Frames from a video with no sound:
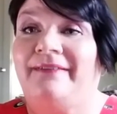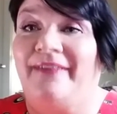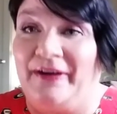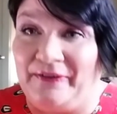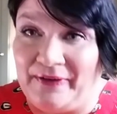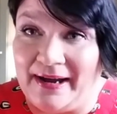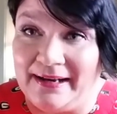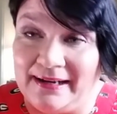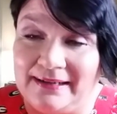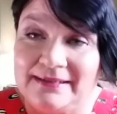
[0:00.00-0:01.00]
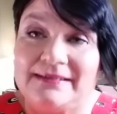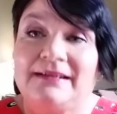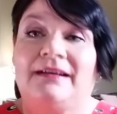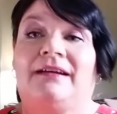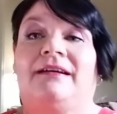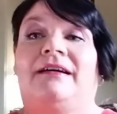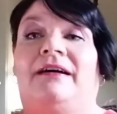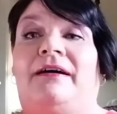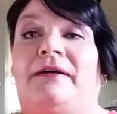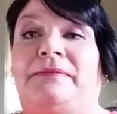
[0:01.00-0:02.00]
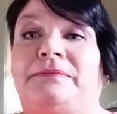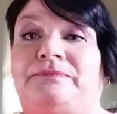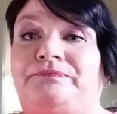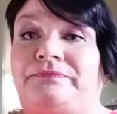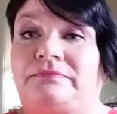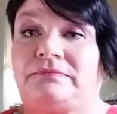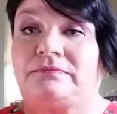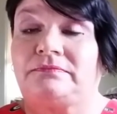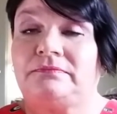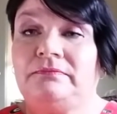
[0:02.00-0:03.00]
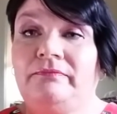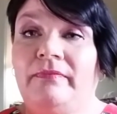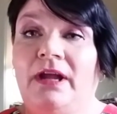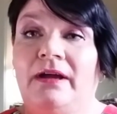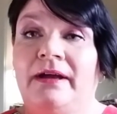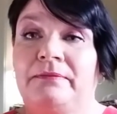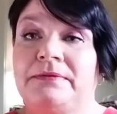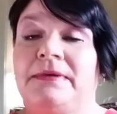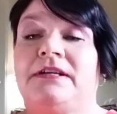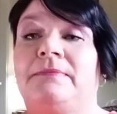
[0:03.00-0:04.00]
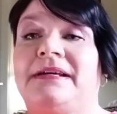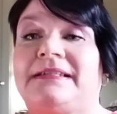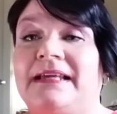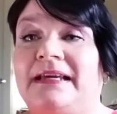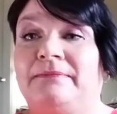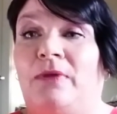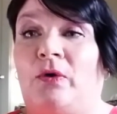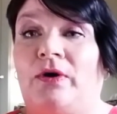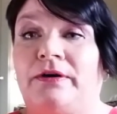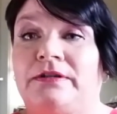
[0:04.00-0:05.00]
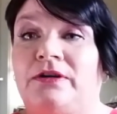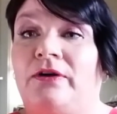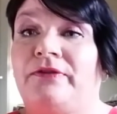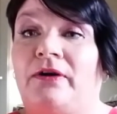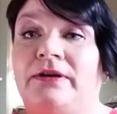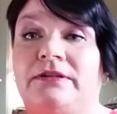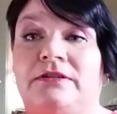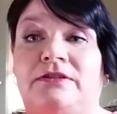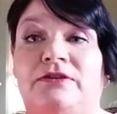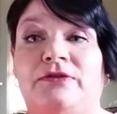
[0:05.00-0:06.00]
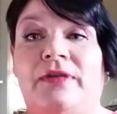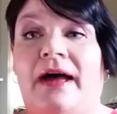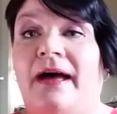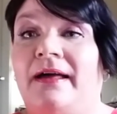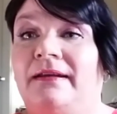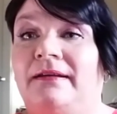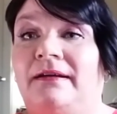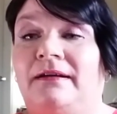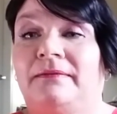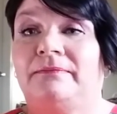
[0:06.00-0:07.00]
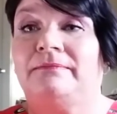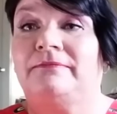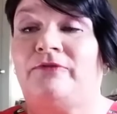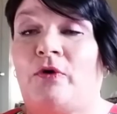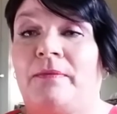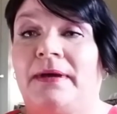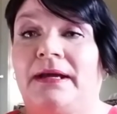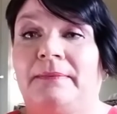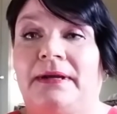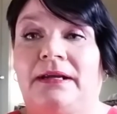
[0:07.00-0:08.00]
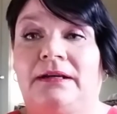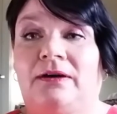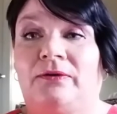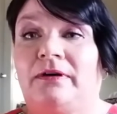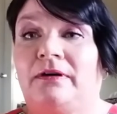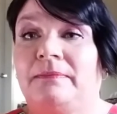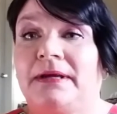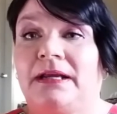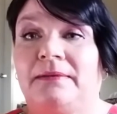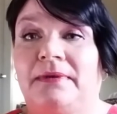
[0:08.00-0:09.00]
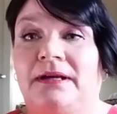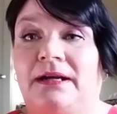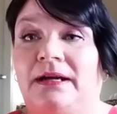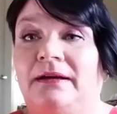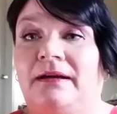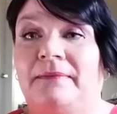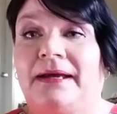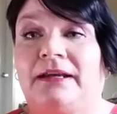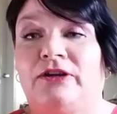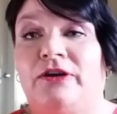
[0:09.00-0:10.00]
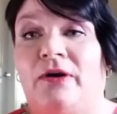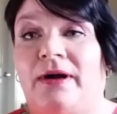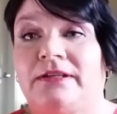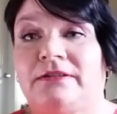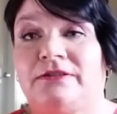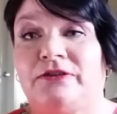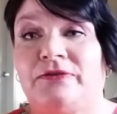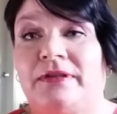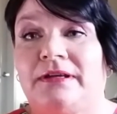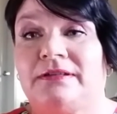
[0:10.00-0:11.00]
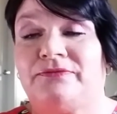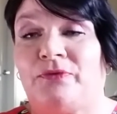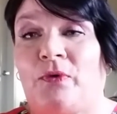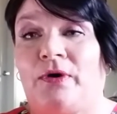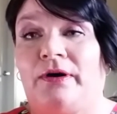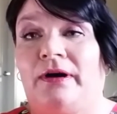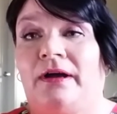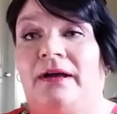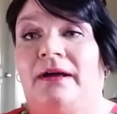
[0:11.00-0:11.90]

in their ratings. Um, it helps me to be seen more. So if y'all could just do that um, for me, I mean, it don't earn me any money. I mean, you know, I just do this for,